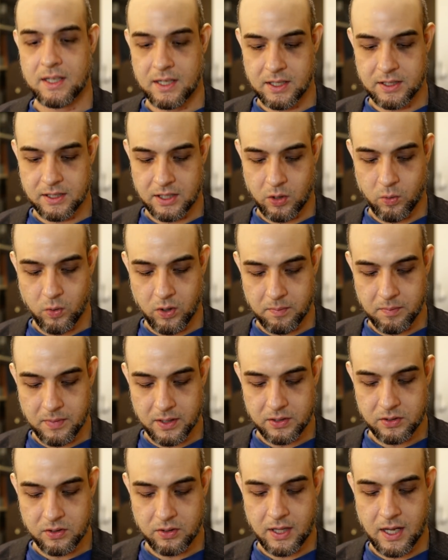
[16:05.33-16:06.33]
and his
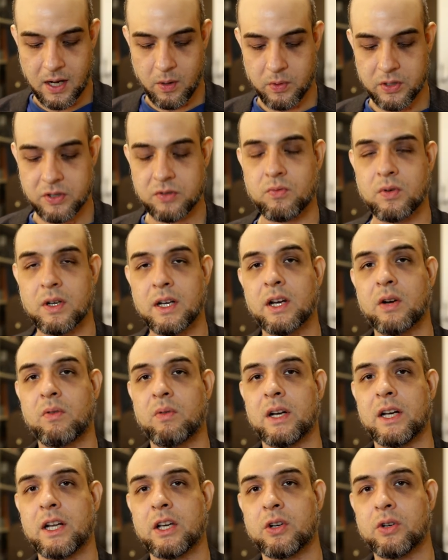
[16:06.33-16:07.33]
equipment. So that was really,
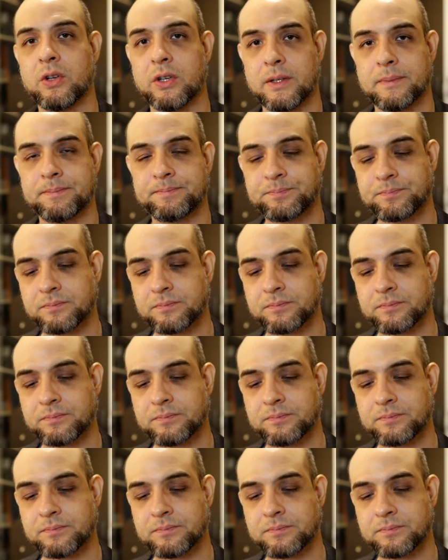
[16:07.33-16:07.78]
really good.